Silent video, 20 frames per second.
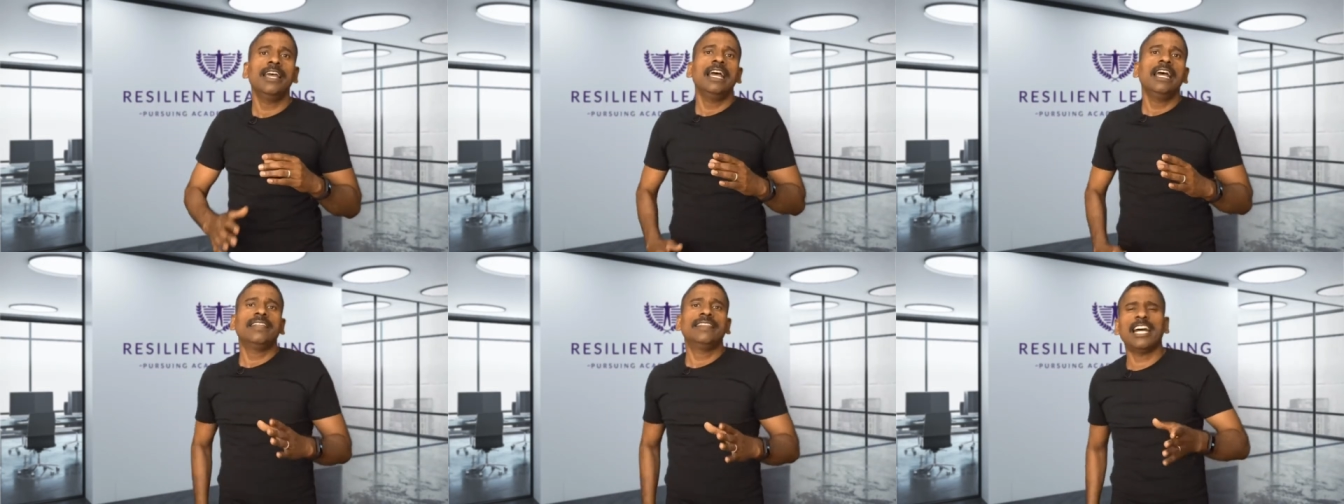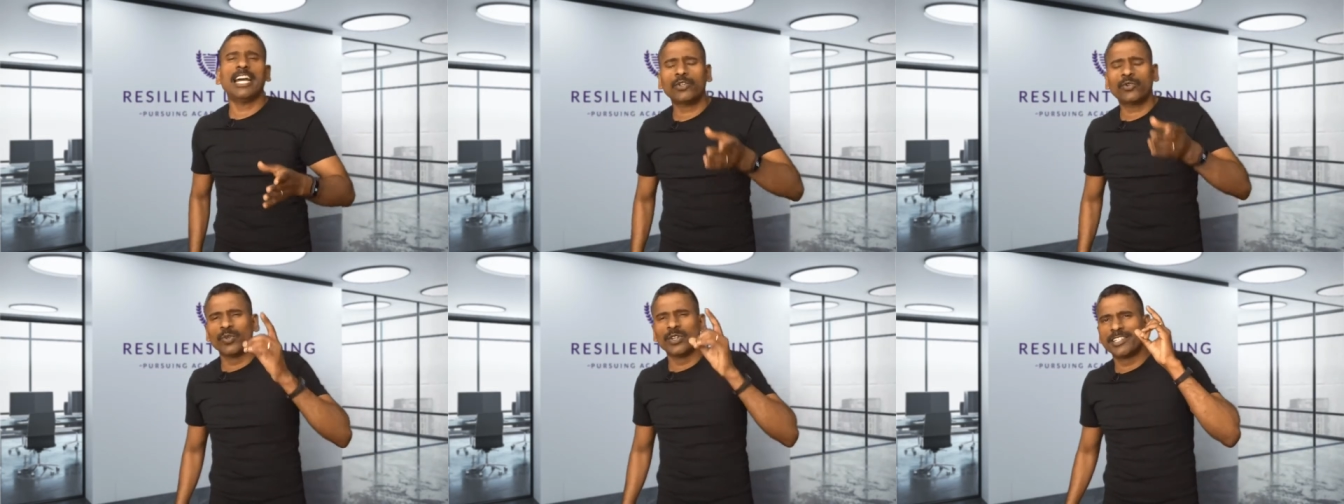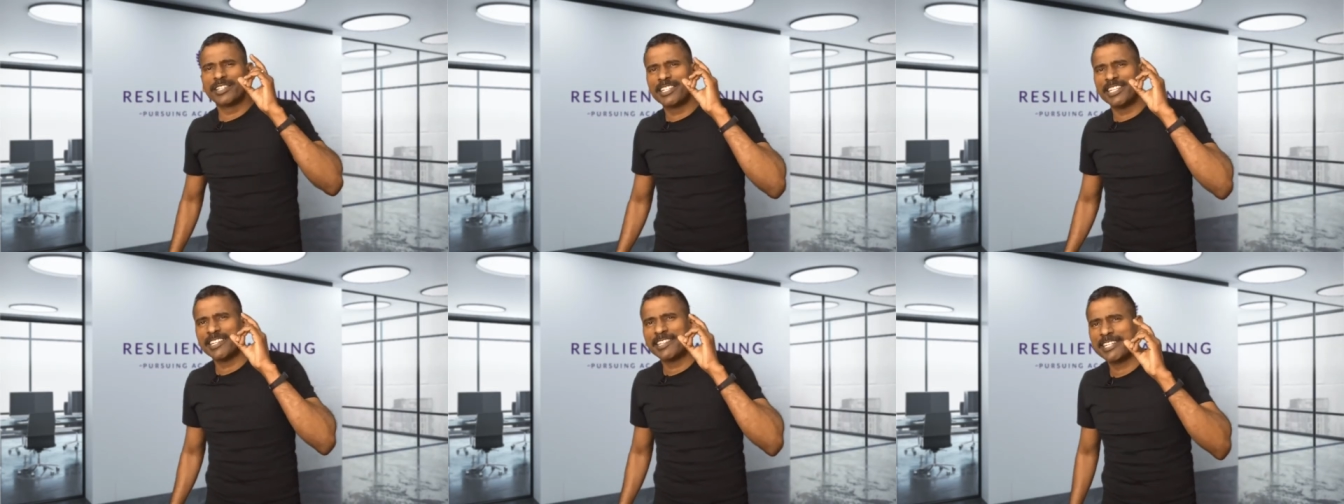that will
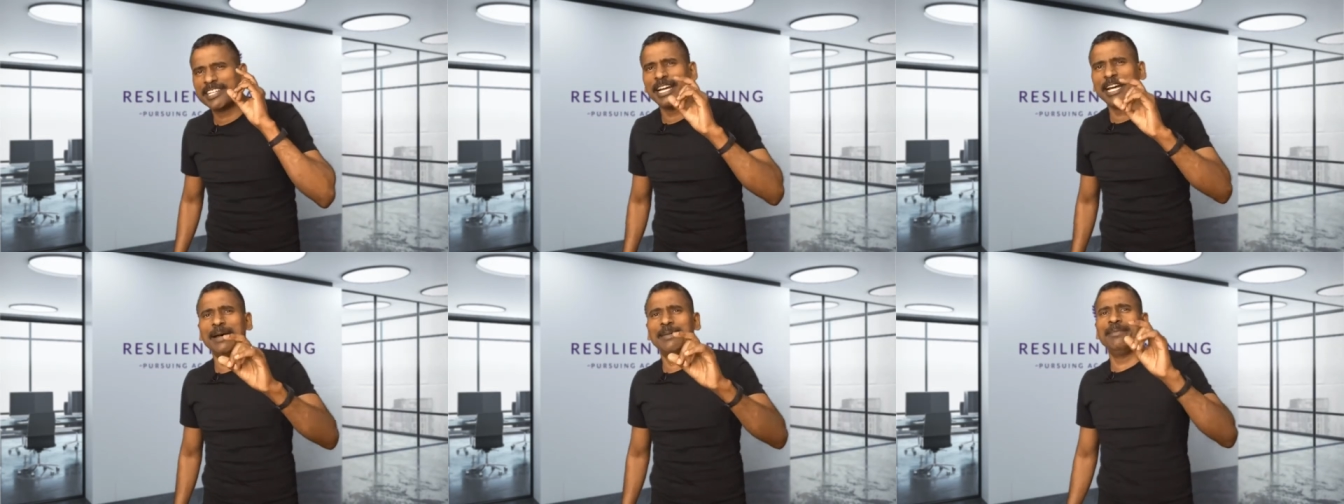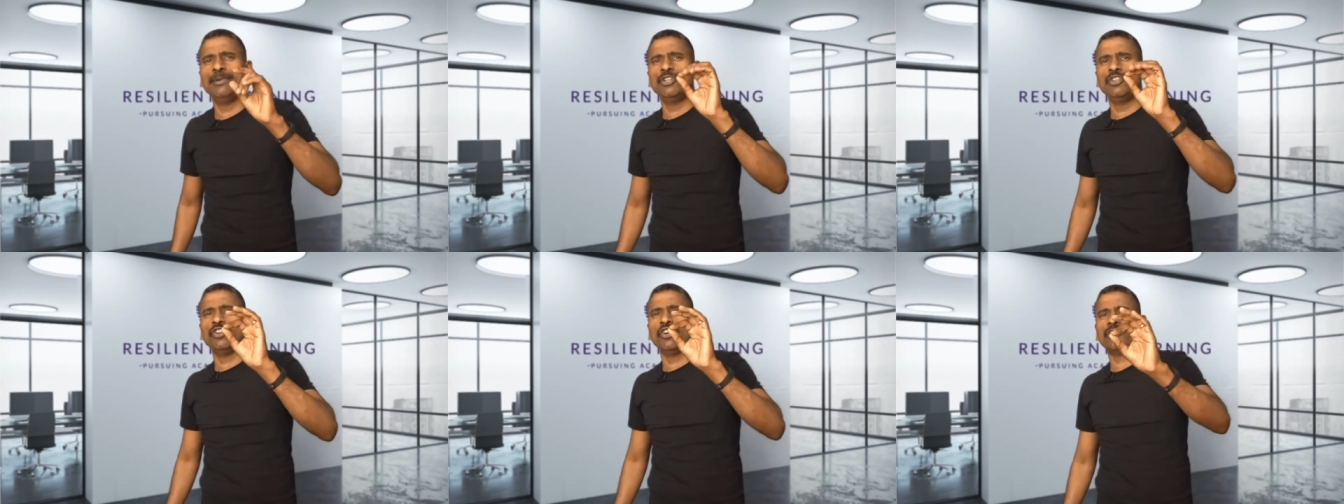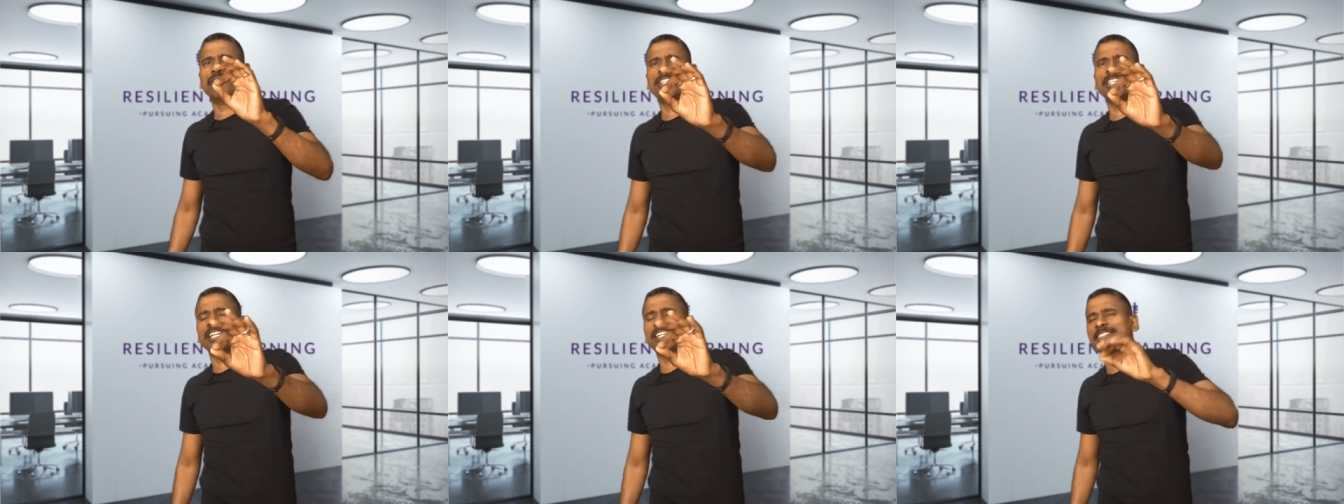determine your
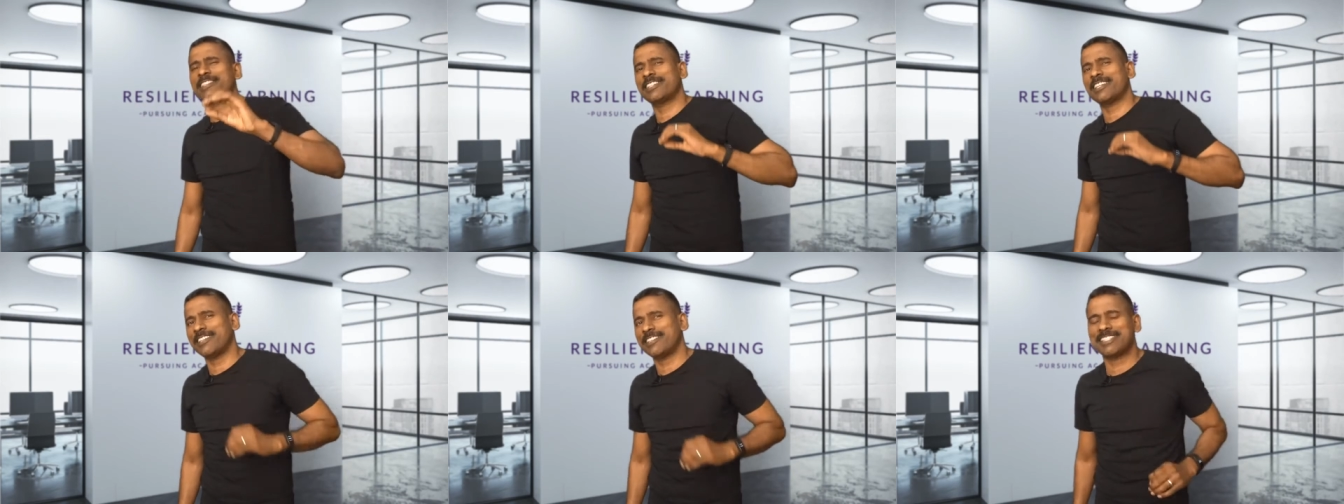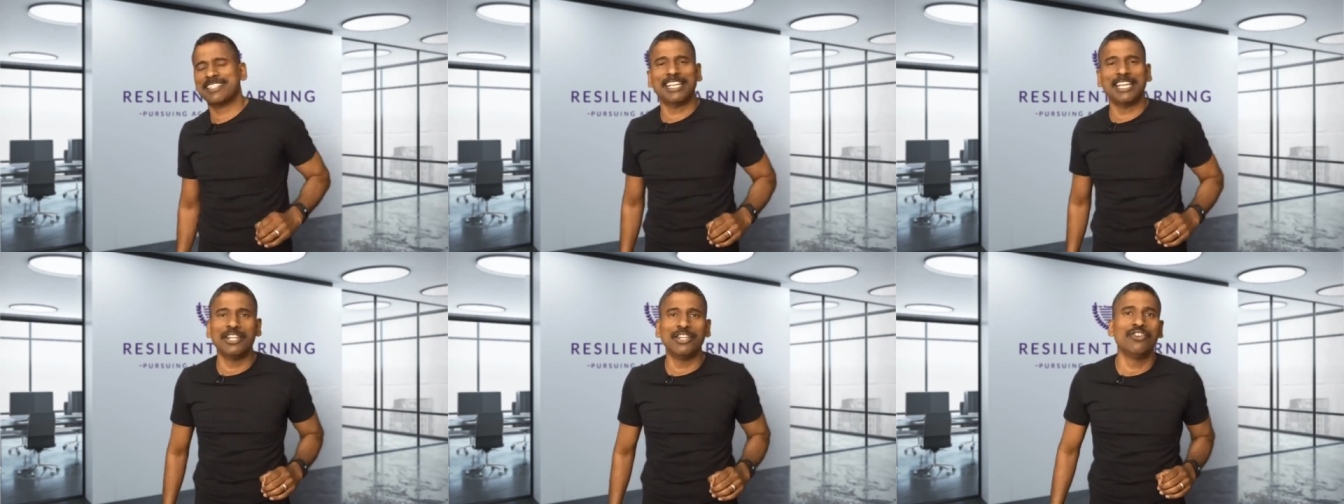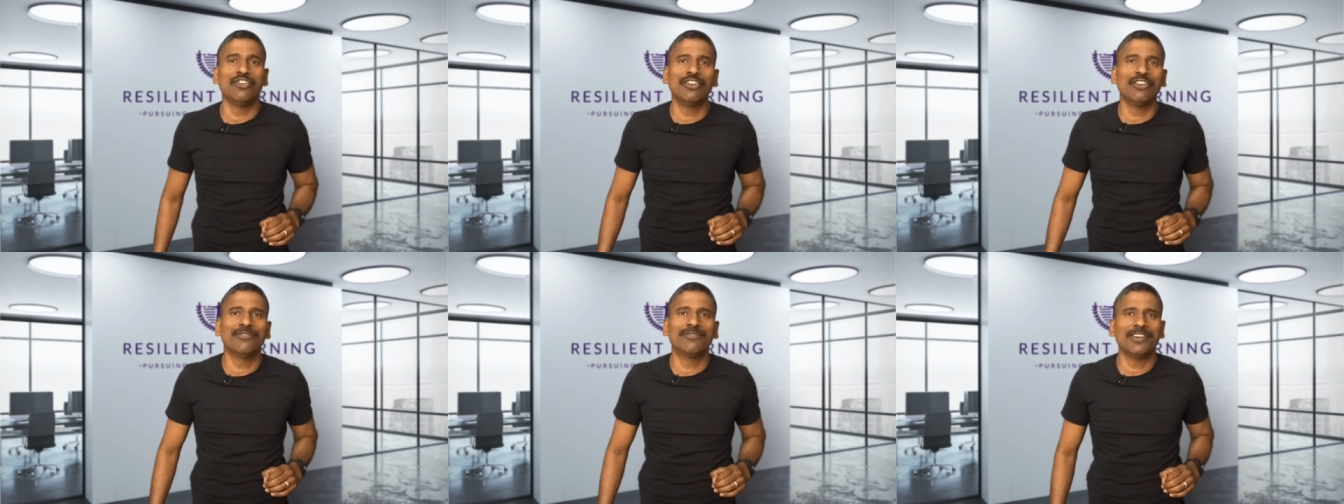success in
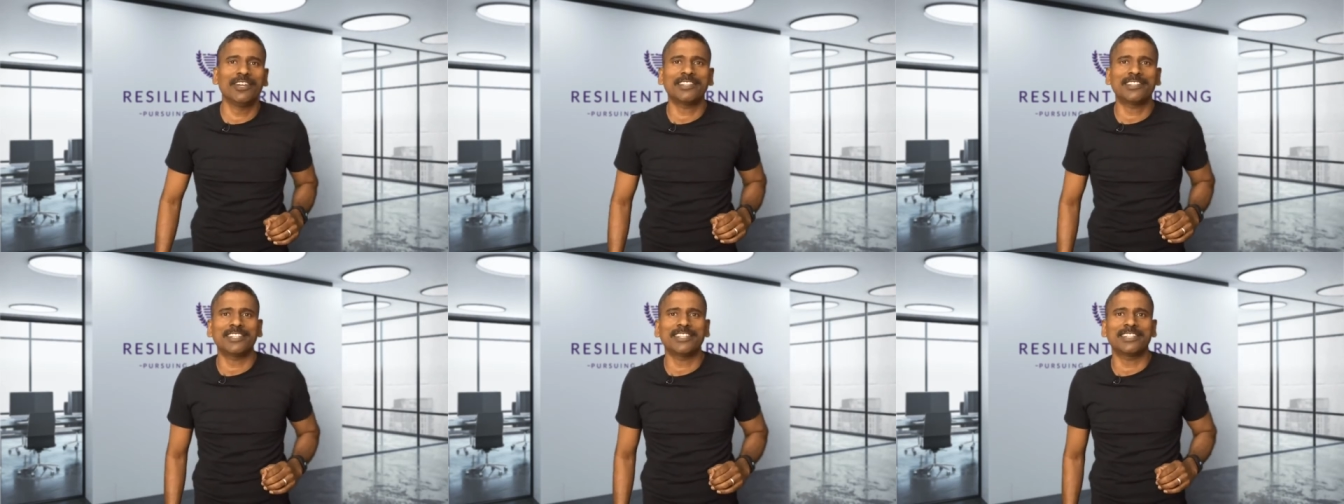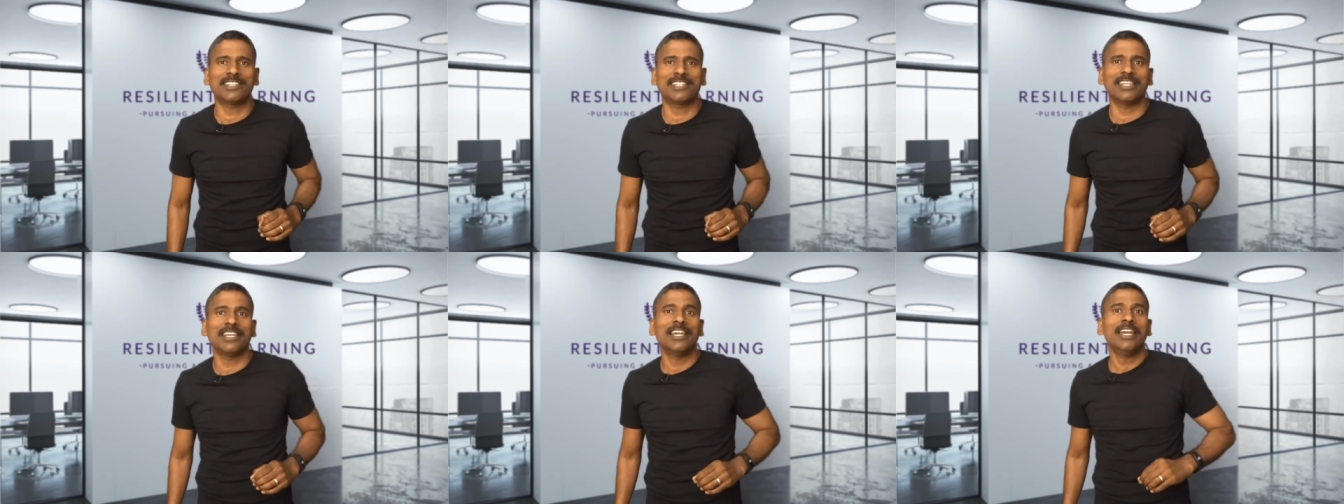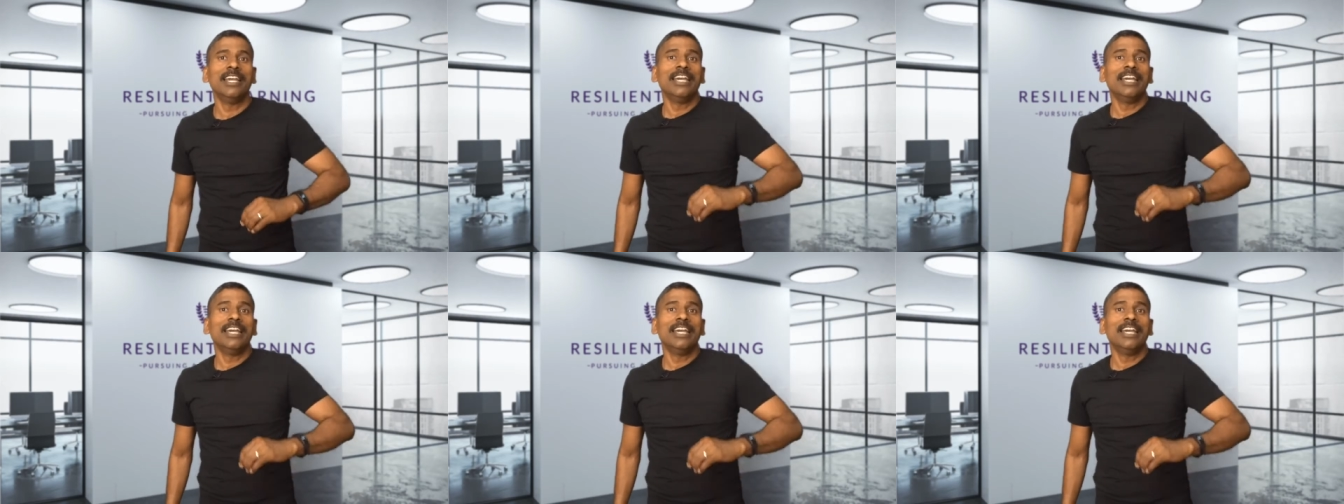university.